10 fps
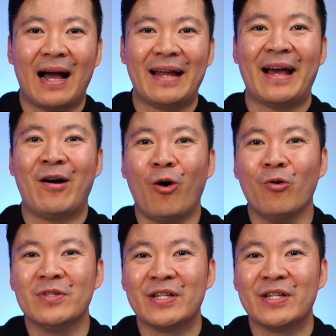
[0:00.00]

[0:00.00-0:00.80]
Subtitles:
I now hold